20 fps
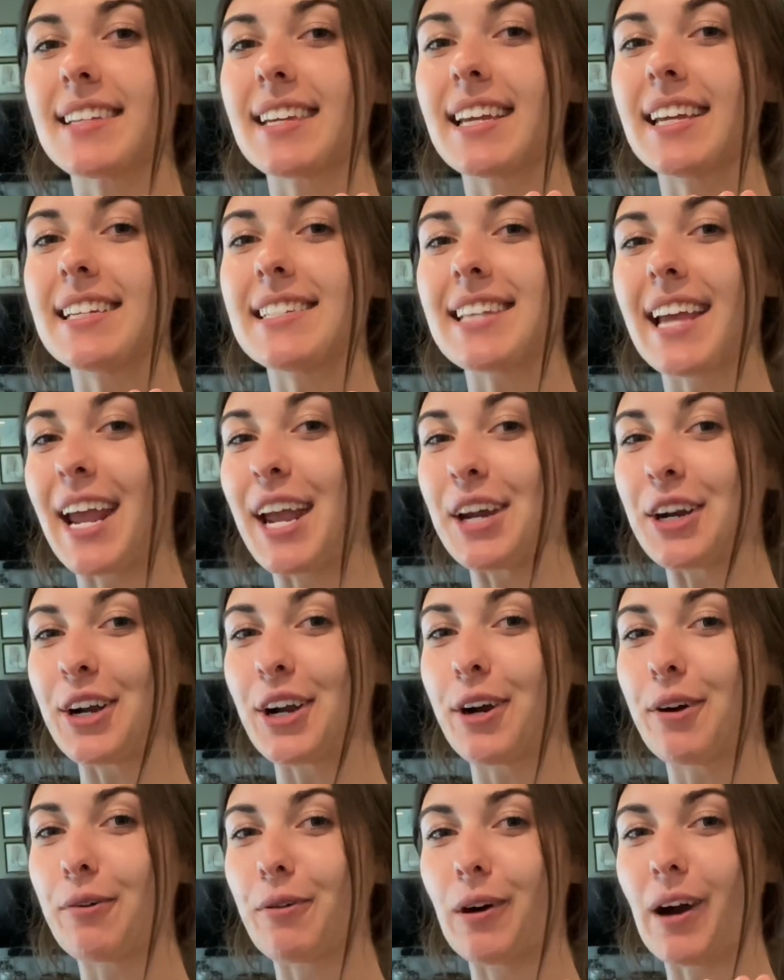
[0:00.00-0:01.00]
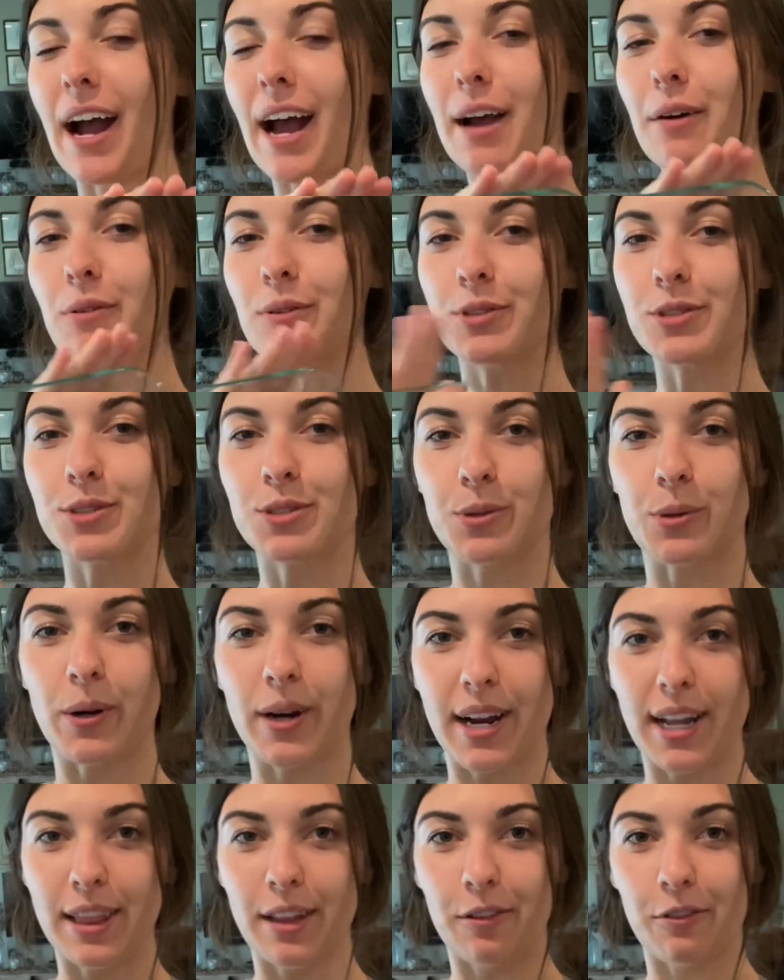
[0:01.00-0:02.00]
container where I will store
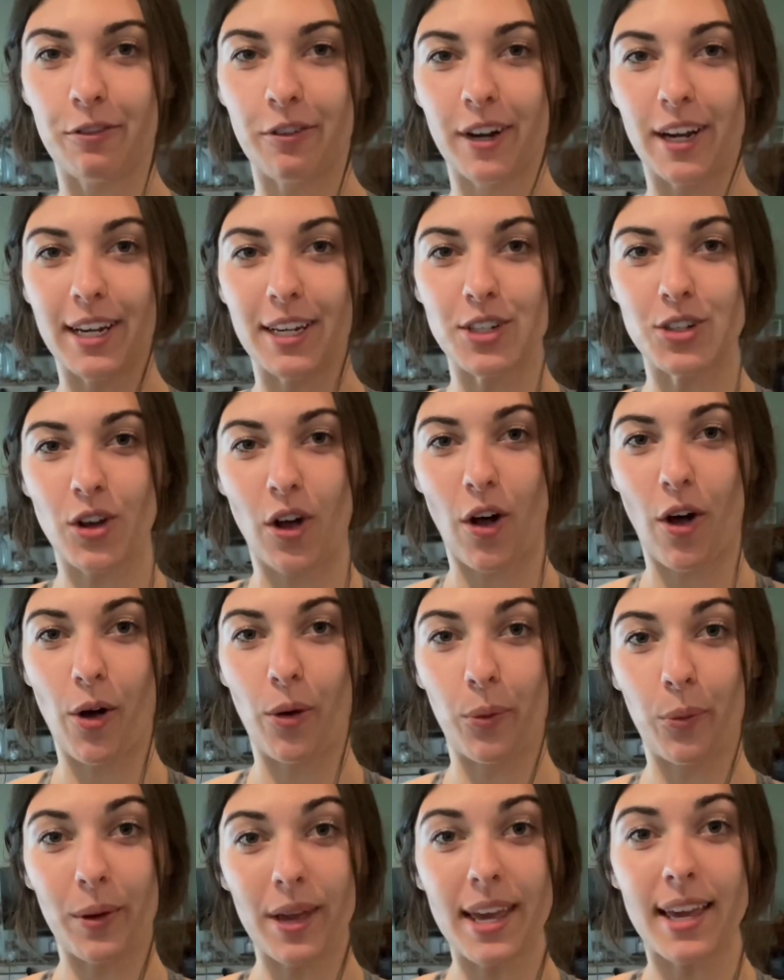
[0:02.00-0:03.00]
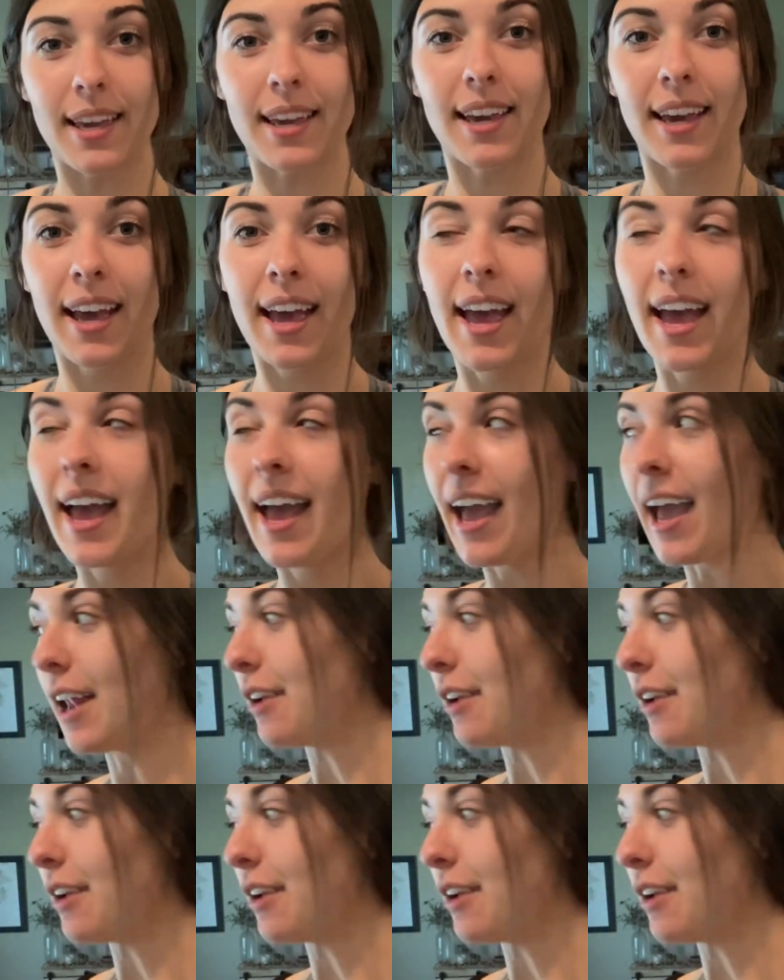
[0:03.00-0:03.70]
it in the fridge all week. And